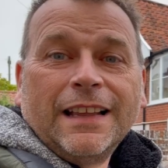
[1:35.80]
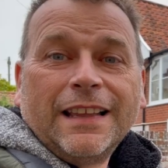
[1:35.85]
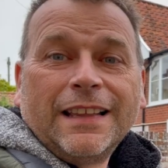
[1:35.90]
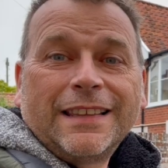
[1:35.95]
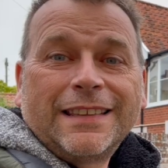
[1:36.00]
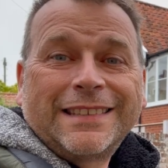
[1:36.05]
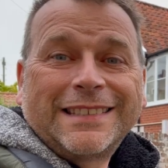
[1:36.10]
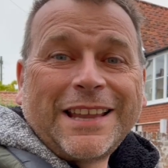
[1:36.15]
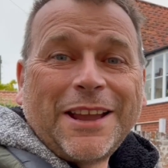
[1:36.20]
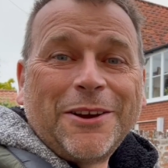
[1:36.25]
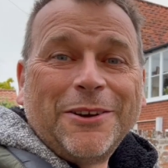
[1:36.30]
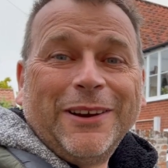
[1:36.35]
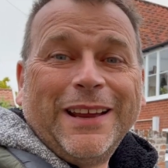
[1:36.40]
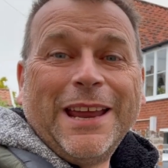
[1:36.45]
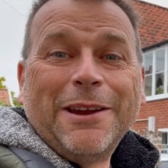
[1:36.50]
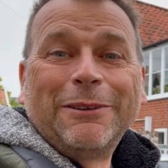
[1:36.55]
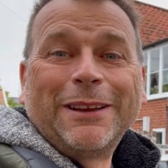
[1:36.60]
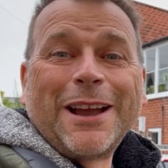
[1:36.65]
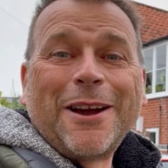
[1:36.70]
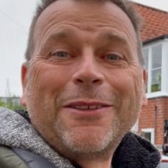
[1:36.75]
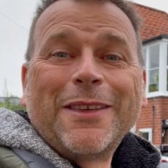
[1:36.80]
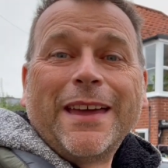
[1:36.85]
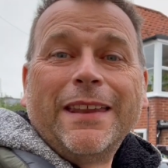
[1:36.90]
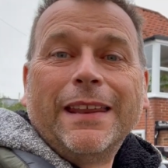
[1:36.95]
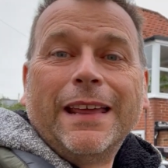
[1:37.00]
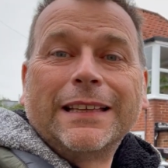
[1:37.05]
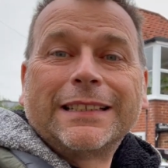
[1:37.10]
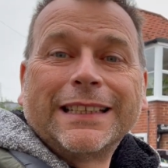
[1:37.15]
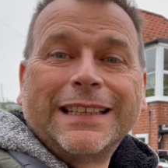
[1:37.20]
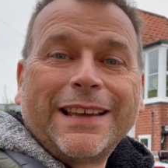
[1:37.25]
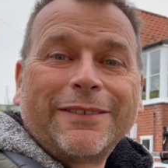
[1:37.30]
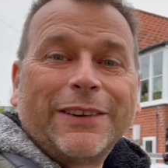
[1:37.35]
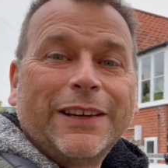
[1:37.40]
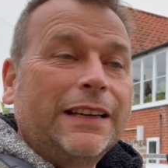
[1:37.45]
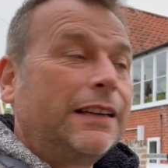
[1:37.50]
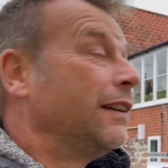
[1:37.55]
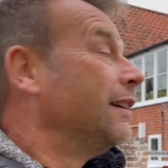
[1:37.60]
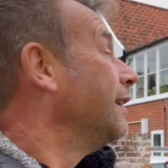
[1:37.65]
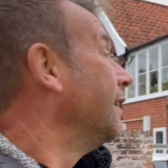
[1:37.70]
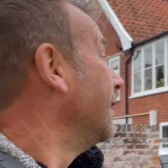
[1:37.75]
So here we go then. Here's
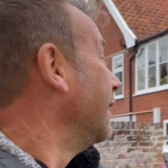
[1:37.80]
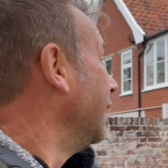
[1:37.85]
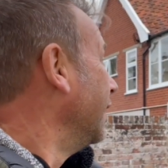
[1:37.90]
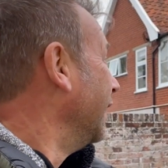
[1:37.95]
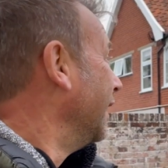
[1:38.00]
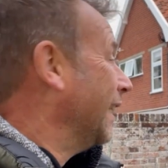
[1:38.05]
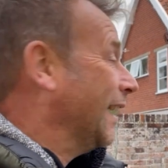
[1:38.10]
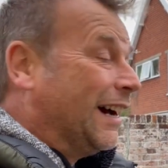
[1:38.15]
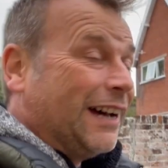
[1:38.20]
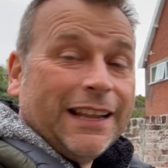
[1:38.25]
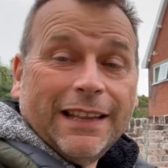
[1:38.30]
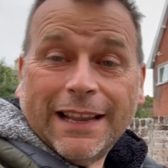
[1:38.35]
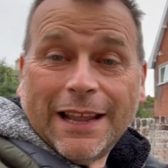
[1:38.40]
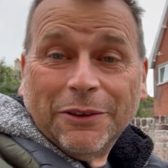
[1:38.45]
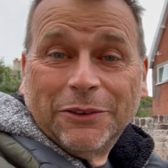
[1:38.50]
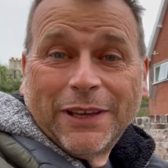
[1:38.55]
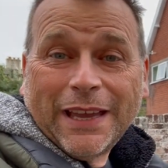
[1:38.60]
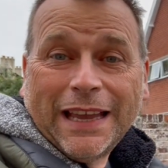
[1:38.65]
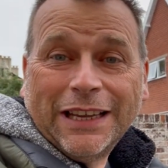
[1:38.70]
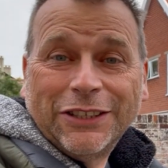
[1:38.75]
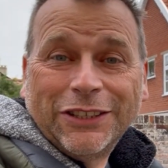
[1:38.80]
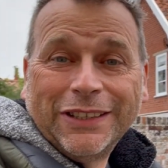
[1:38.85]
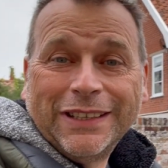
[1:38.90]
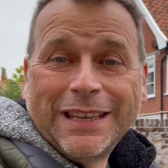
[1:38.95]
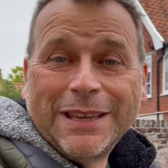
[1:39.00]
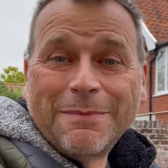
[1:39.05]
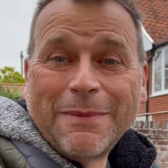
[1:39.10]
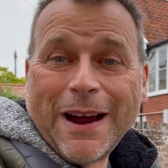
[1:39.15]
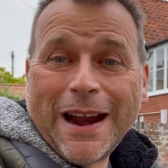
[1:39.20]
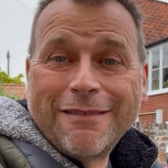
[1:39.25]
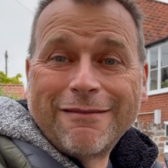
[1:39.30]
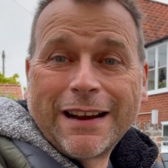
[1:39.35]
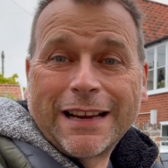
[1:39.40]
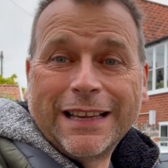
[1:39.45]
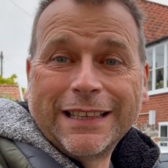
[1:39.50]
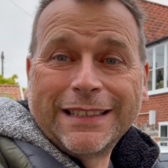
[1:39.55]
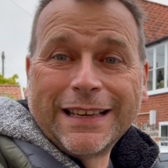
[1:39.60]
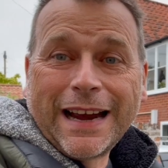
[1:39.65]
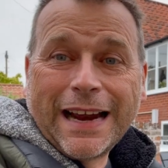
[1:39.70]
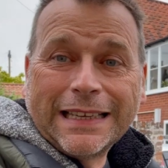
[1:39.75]
another location that you might
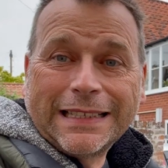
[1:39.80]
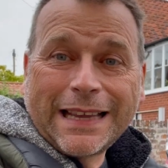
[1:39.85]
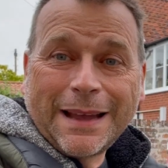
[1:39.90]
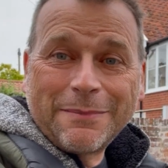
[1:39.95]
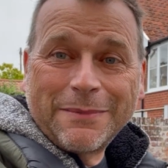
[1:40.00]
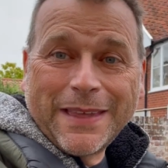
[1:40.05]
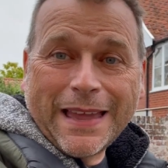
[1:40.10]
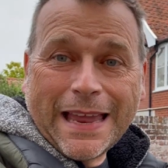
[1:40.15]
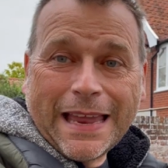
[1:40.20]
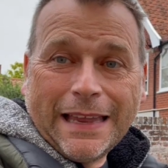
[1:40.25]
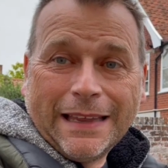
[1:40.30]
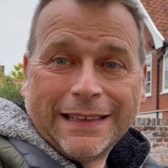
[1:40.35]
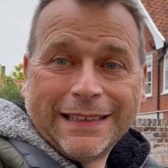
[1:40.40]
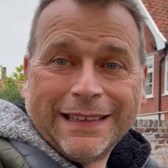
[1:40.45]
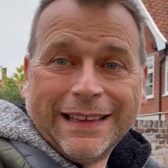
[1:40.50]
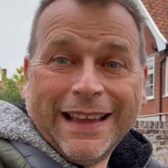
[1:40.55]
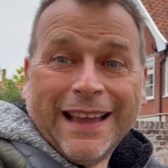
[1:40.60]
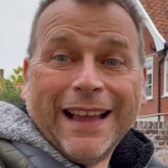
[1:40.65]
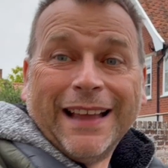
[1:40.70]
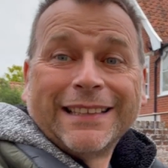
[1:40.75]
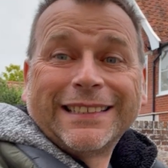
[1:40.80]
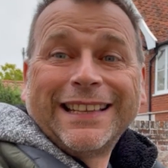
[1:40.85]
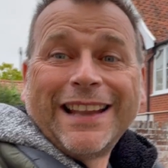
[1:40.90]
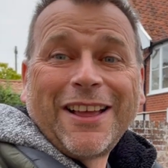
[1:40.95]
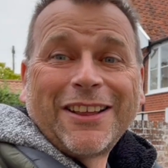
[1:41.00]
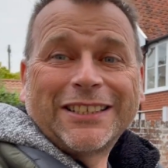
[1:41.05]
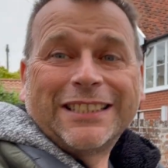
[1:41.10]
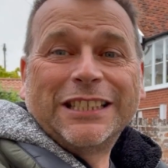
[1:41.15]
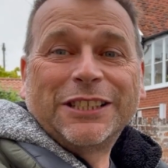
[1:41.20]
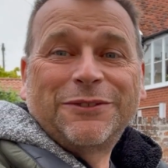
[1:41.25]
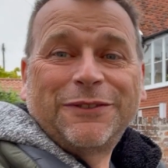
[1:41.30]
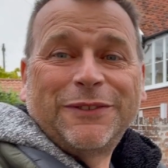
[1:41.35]
recognise. Up there, it's Lance's